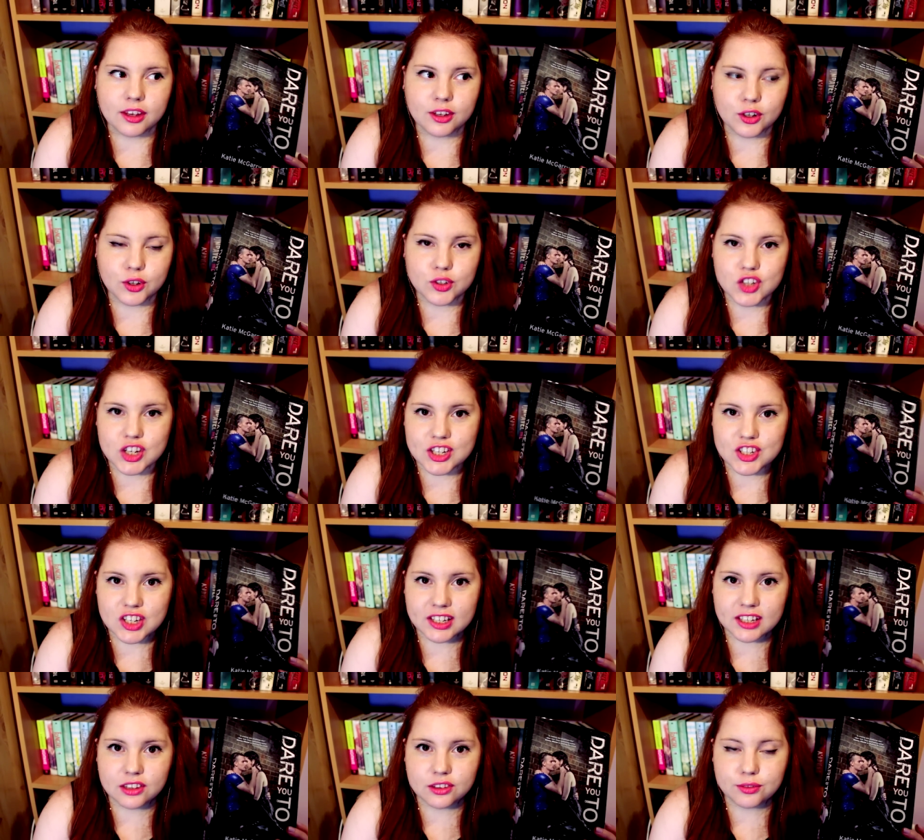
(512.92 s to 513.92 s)
you know,
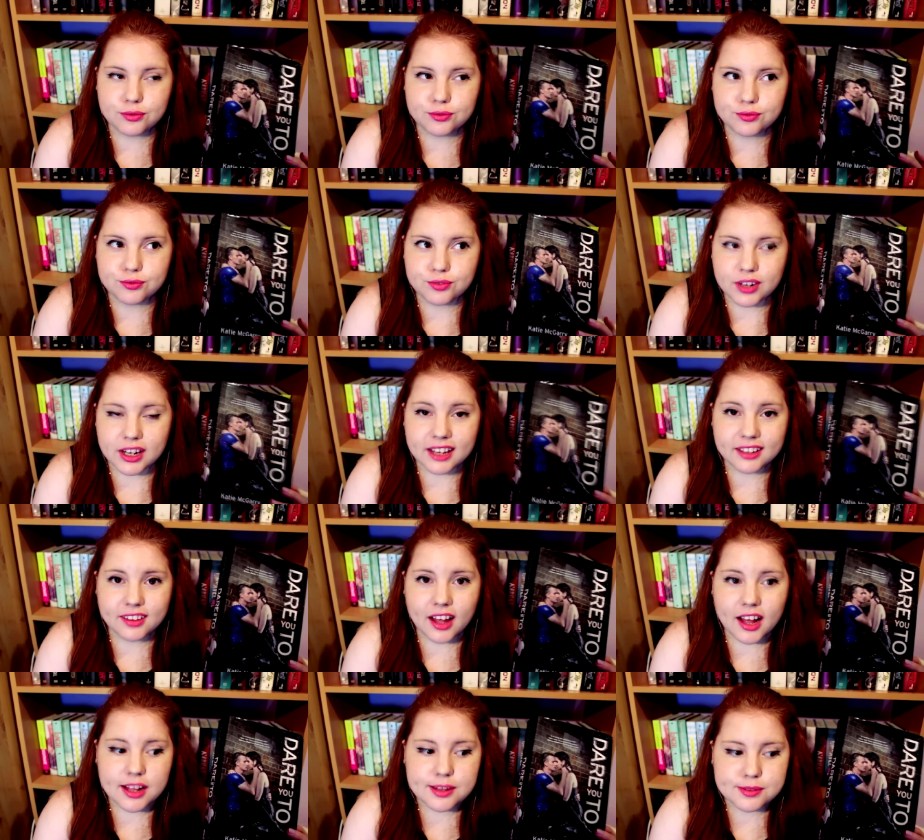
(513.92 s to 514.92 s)
changing it to
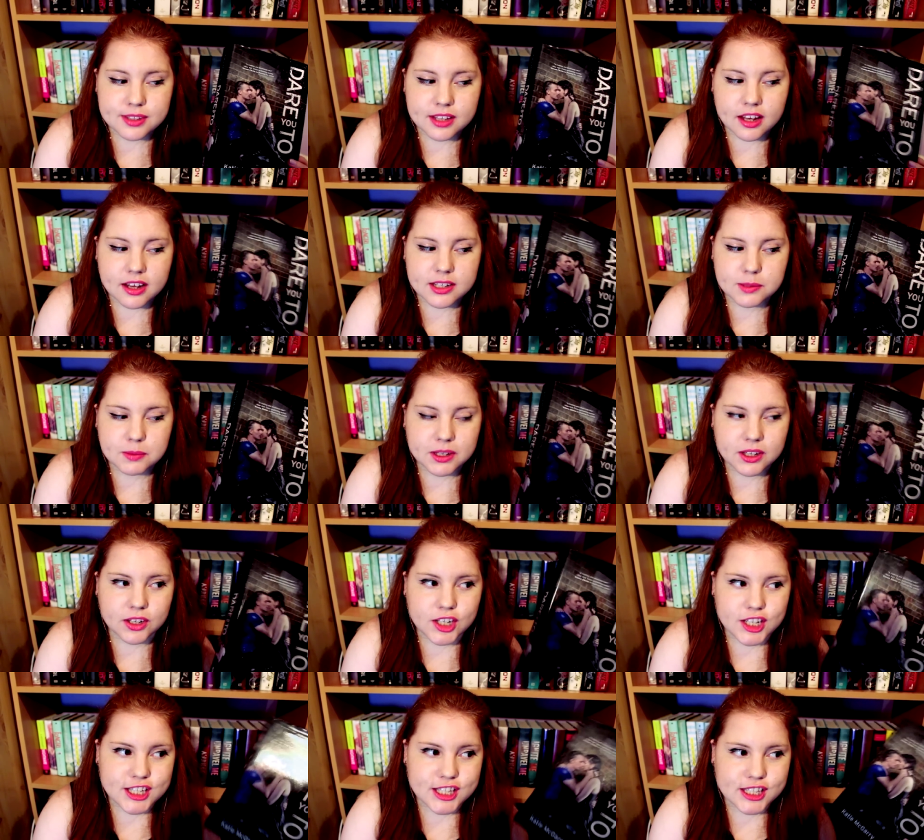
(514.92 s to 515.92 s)
3.5 stars
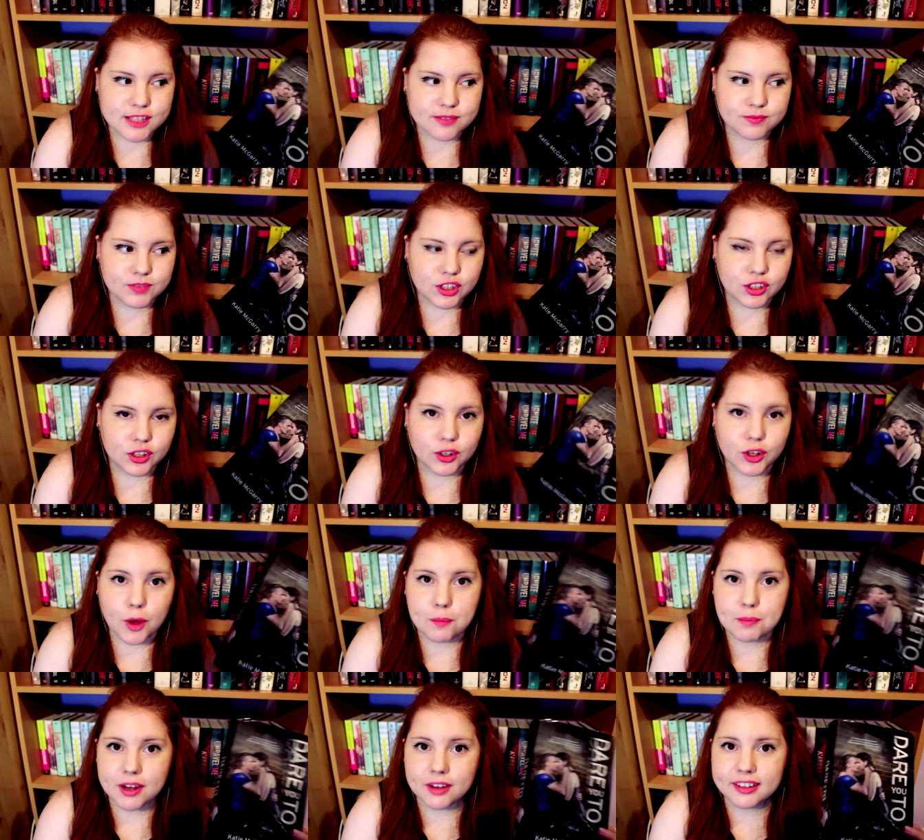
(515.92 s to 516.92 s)
because, you know,
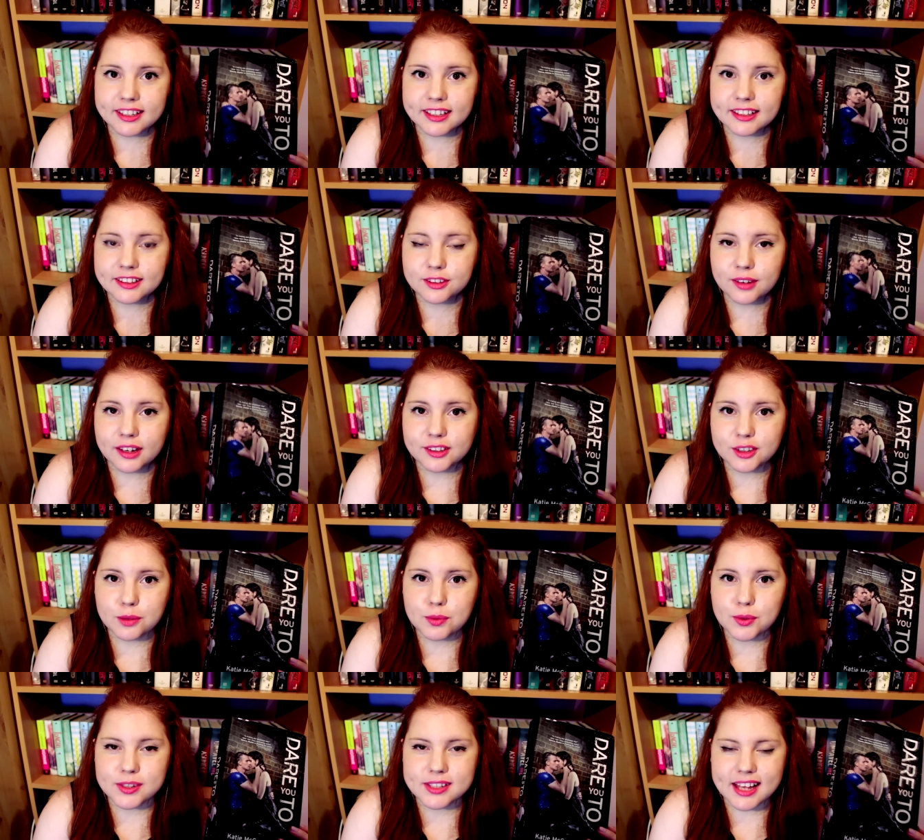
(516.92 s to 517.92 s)
comparing it to
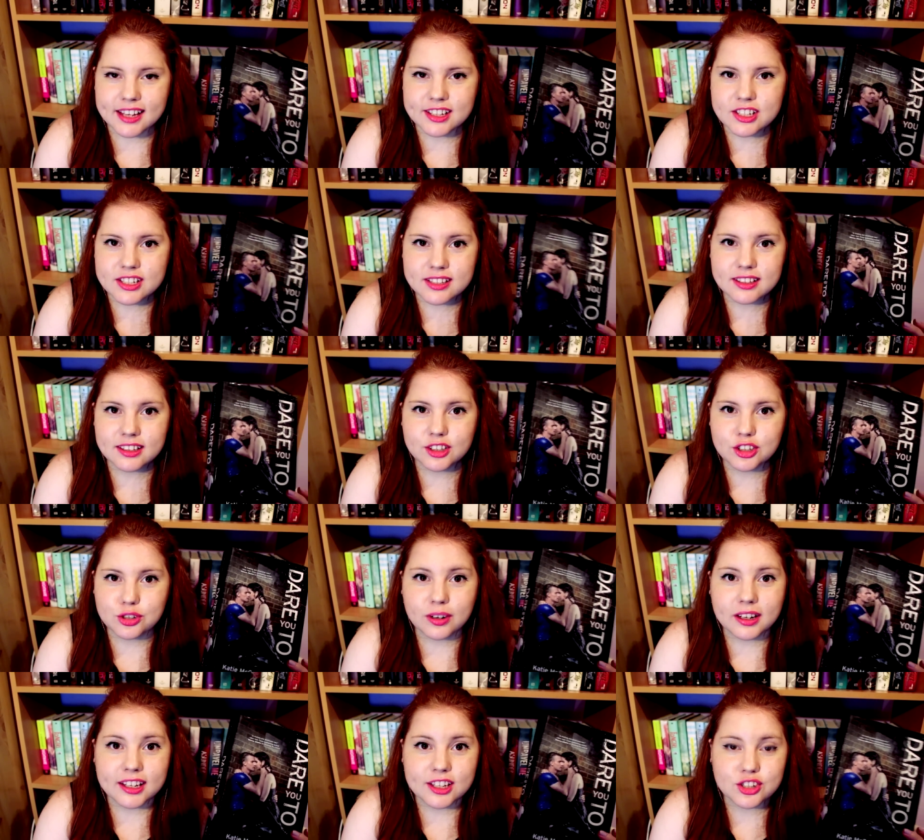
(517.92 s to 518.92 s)
other books, I just
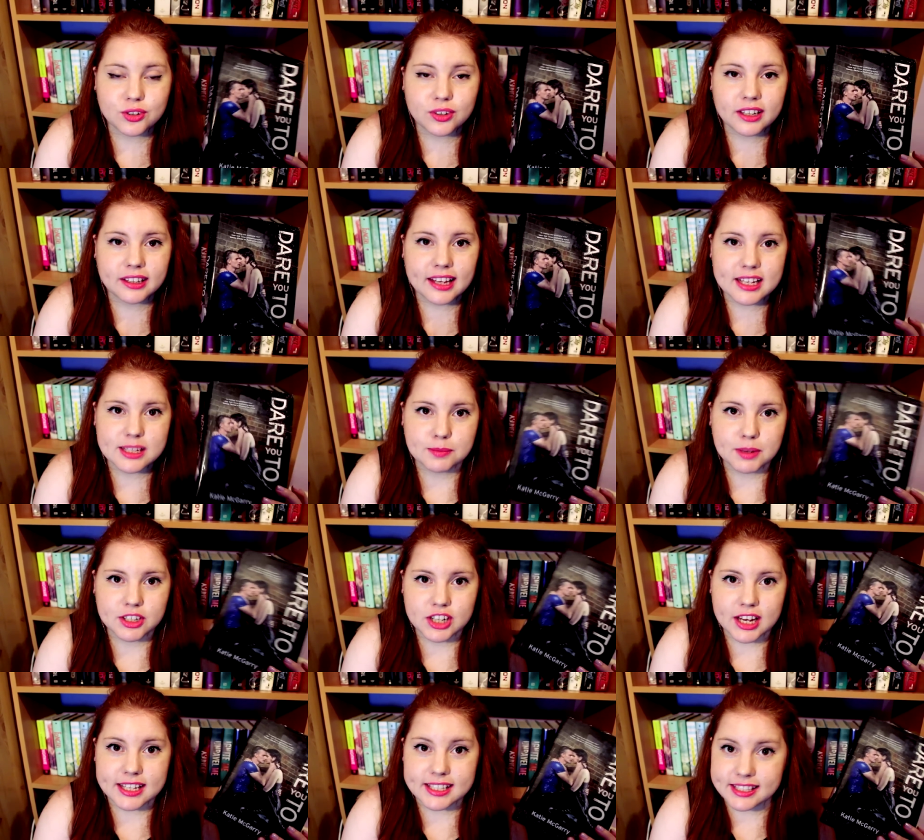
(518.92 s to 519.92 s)
didn't really enjoy it as
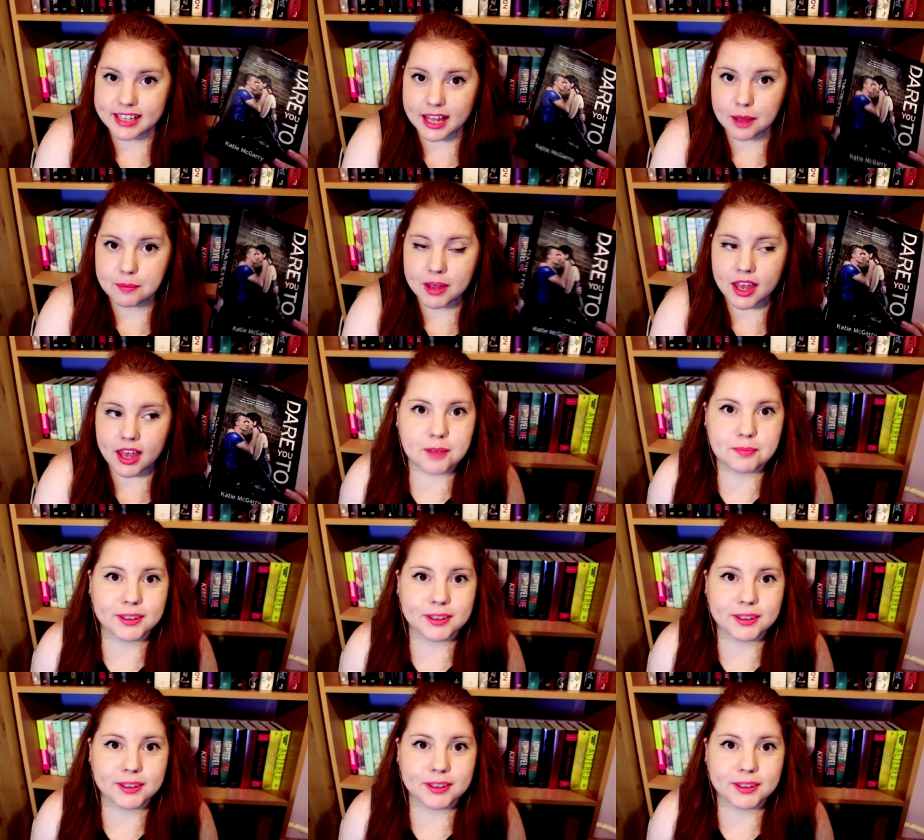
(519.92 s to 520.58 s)
much as them.